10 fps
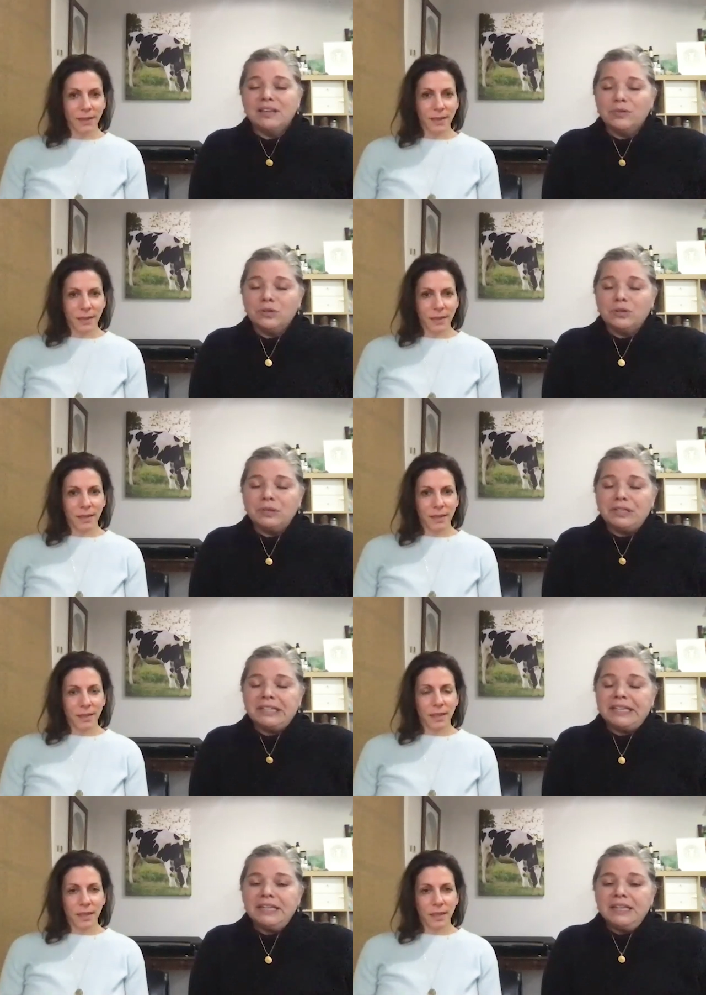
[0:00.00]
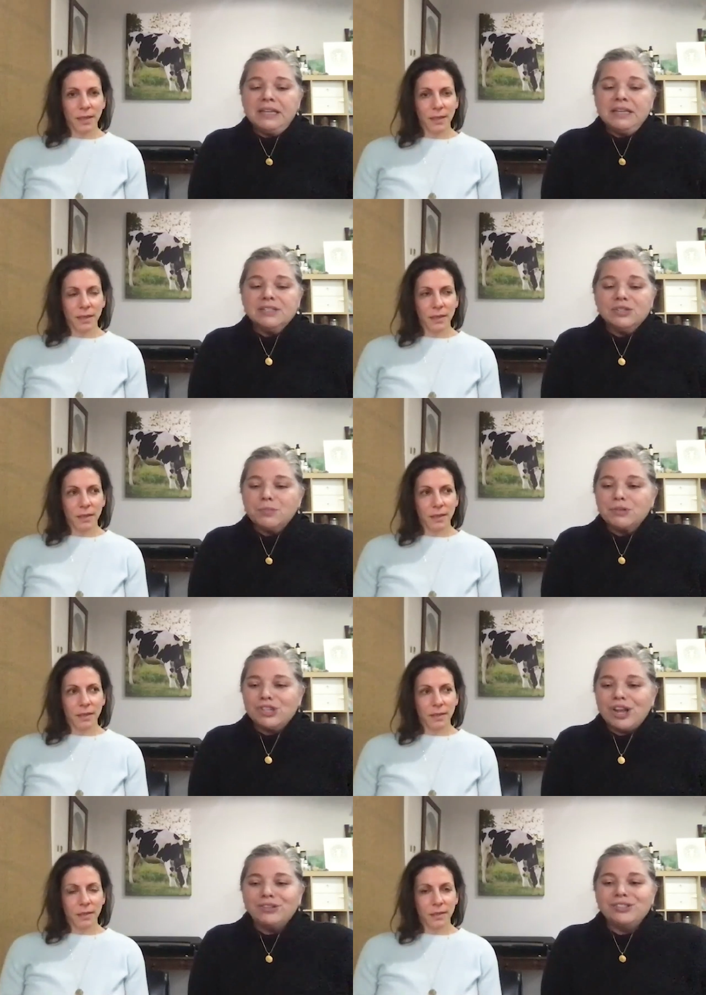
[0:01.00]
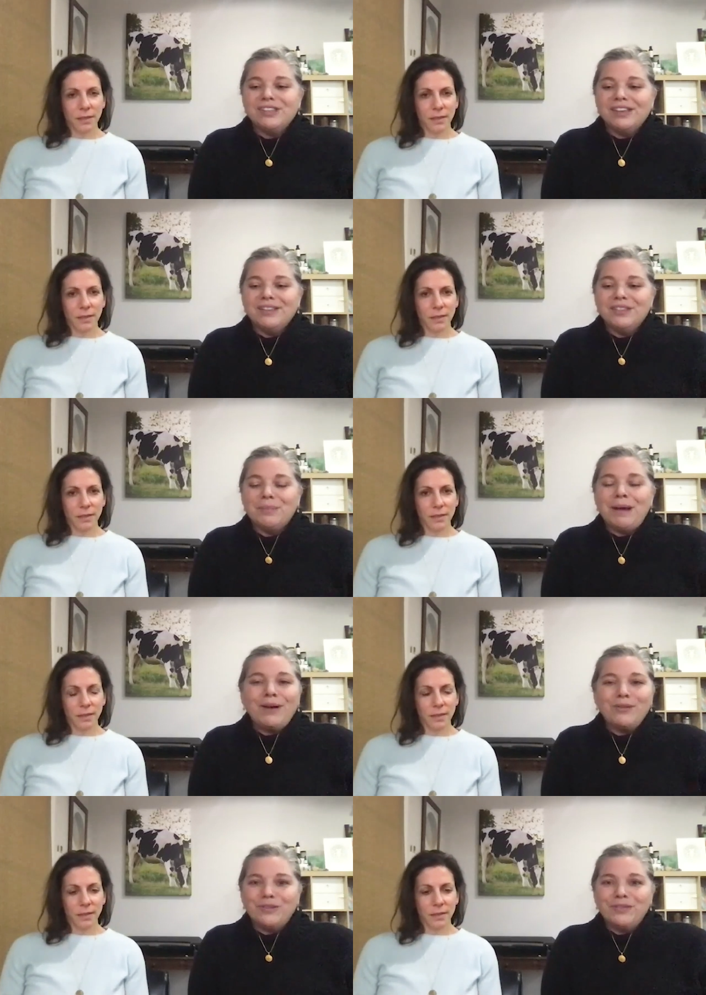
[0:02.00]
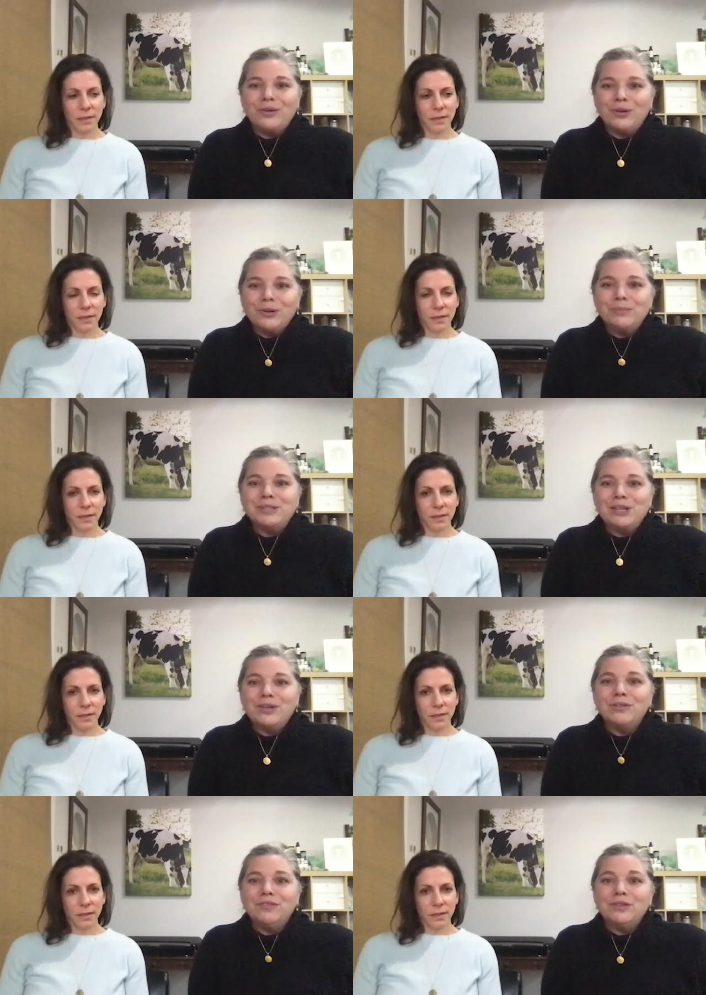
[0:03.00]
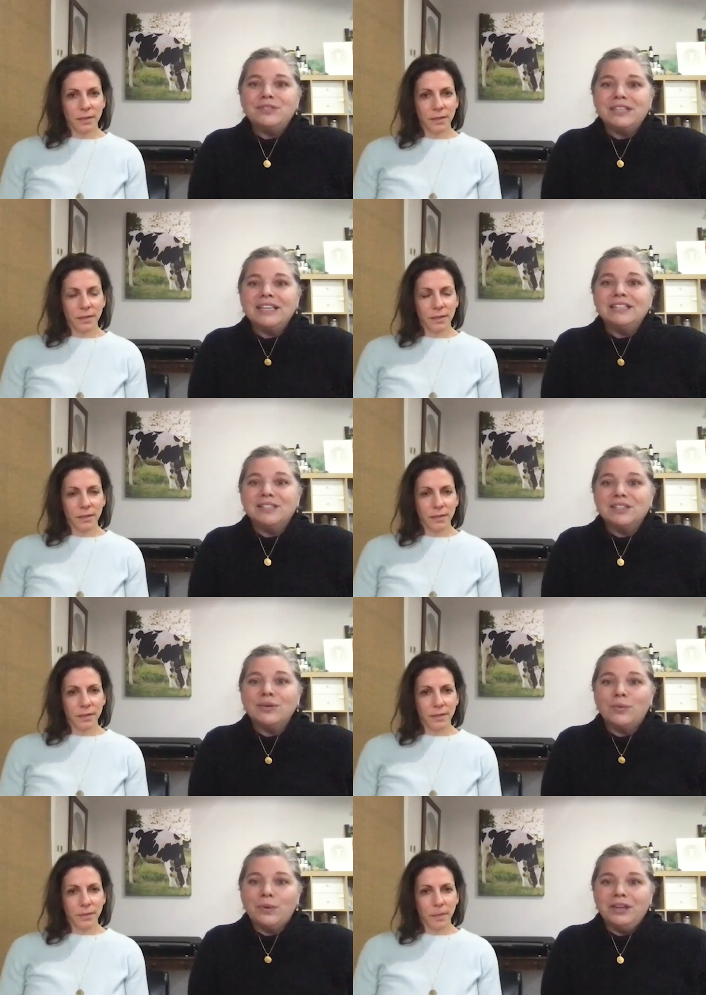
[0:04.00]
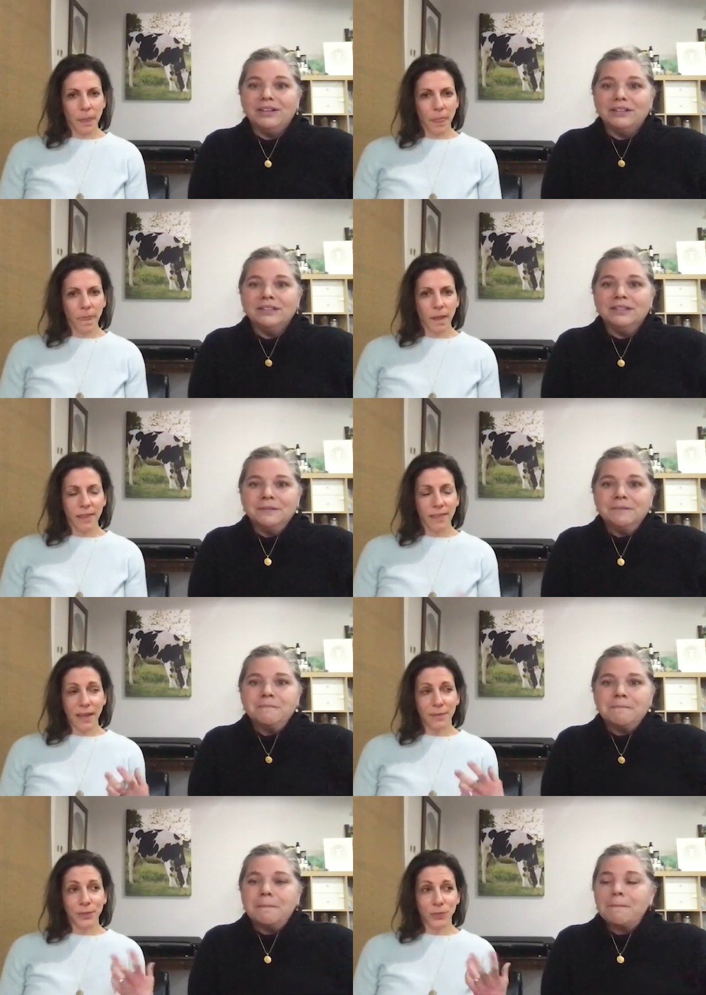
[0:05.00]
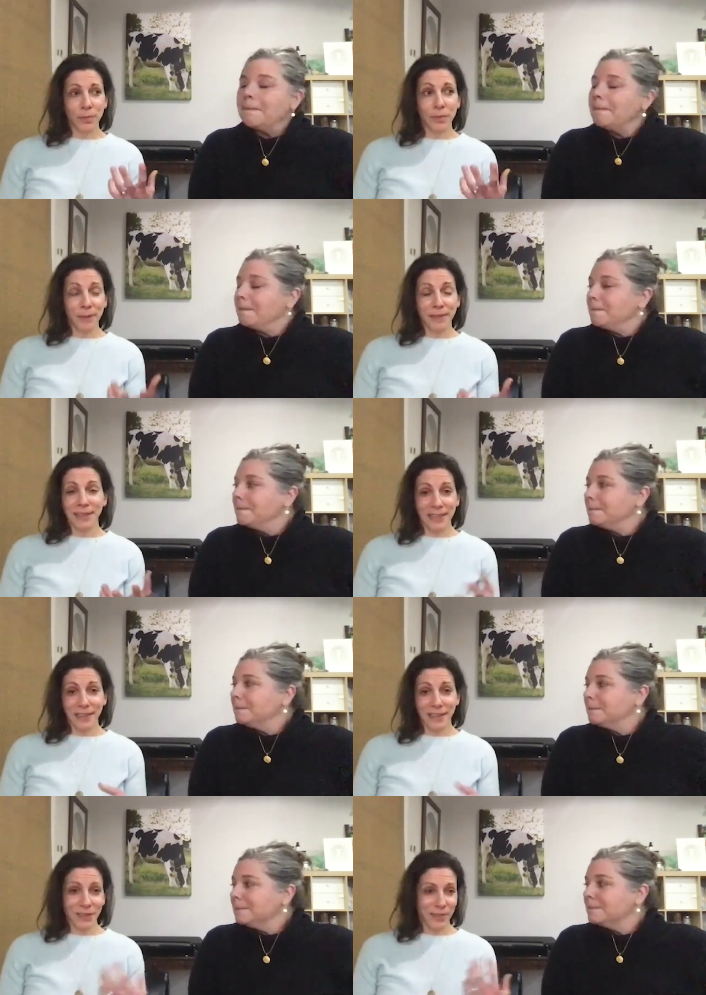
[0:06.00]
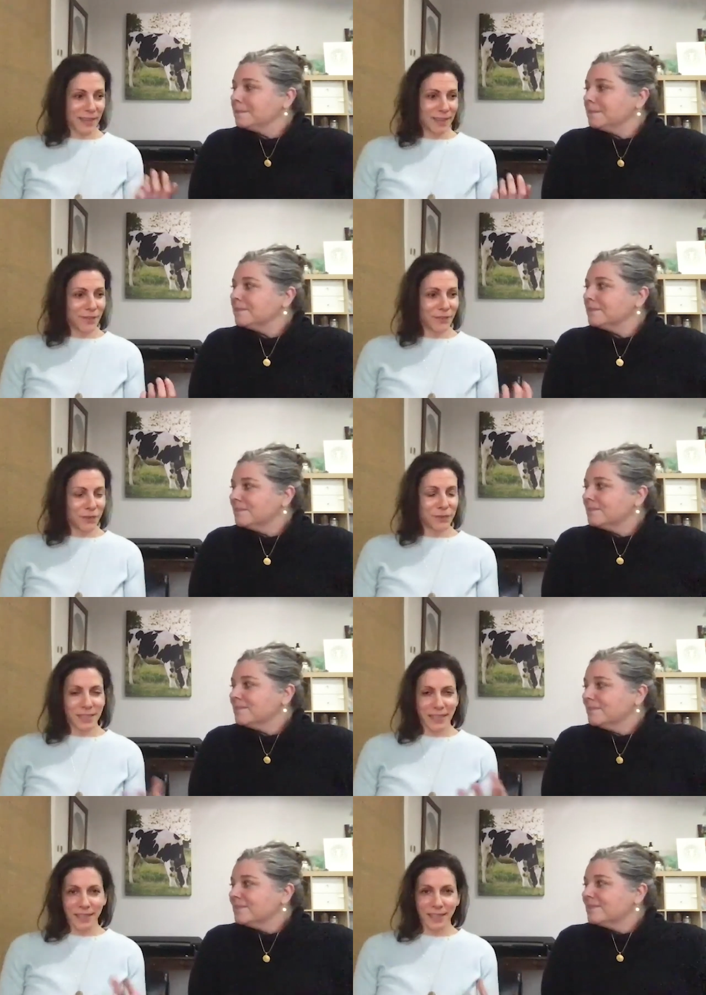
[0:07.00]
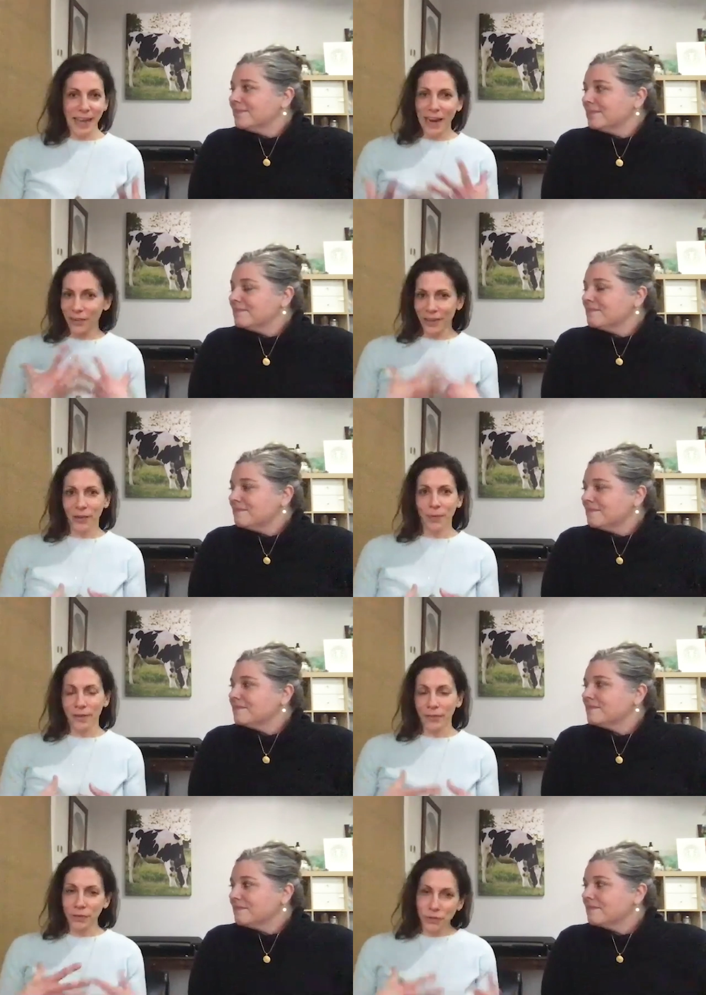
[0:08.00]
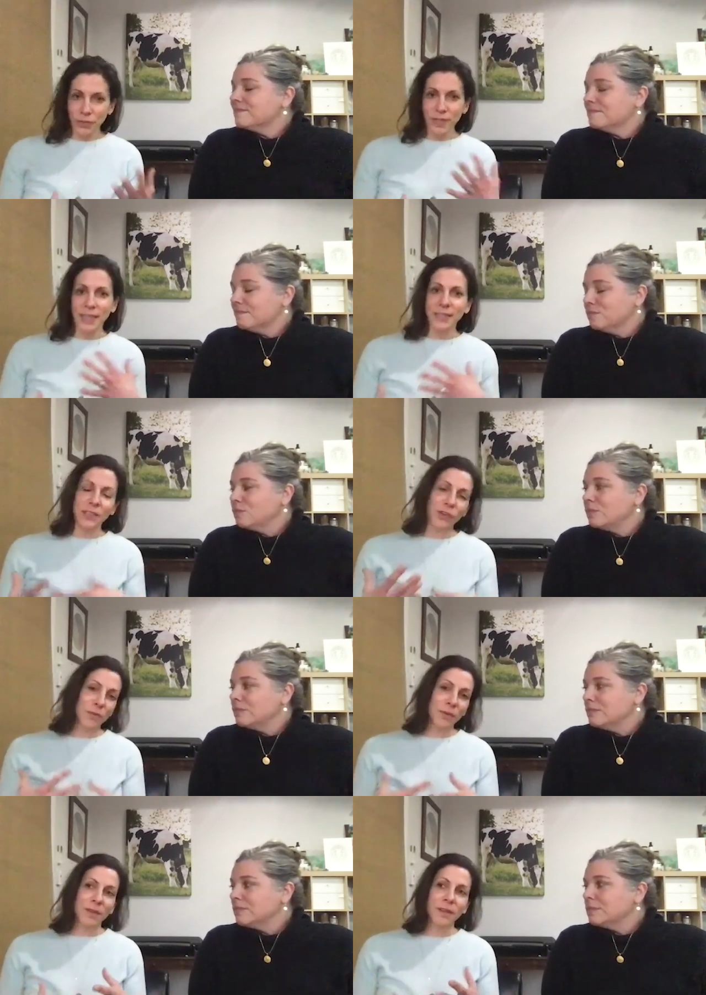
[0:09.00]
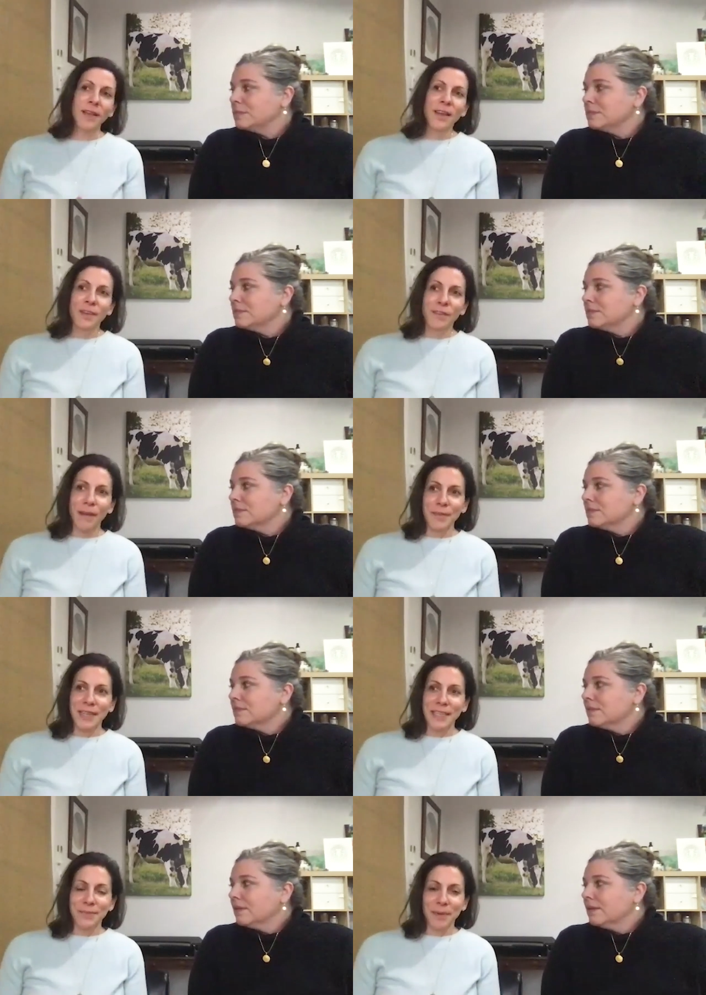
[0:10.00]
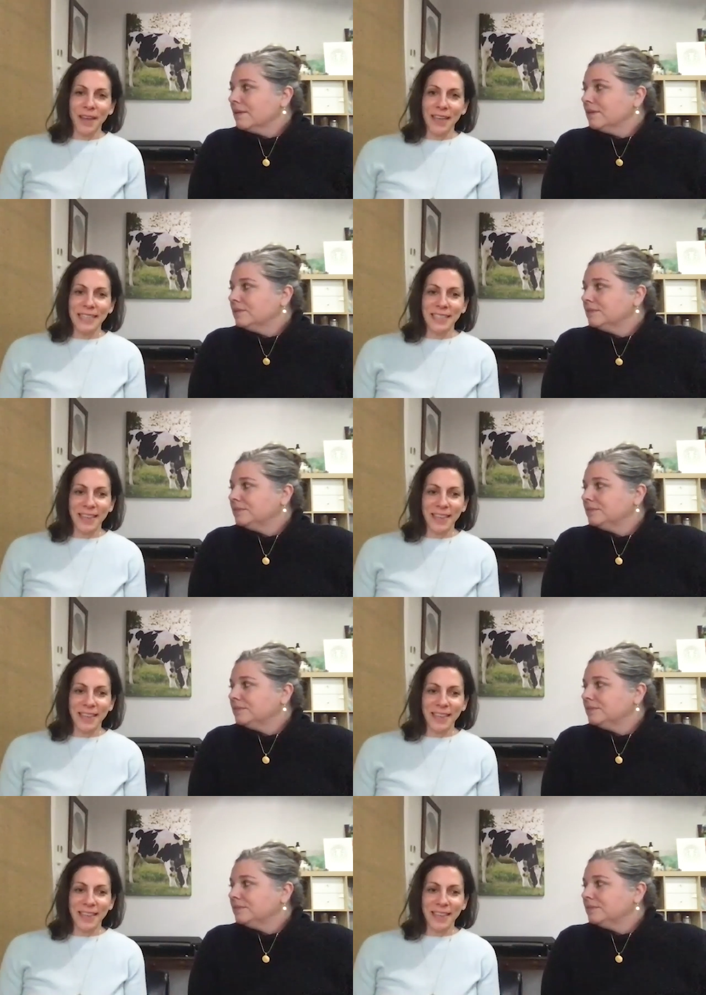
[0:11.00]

Speaker 1: it will really supercharge the the power of the herbs that you're infusing into the oil and that
Speaker 2: absorbability like like infusing and carrying whatever nutrients and mm-hmm. herbal remedies but it's like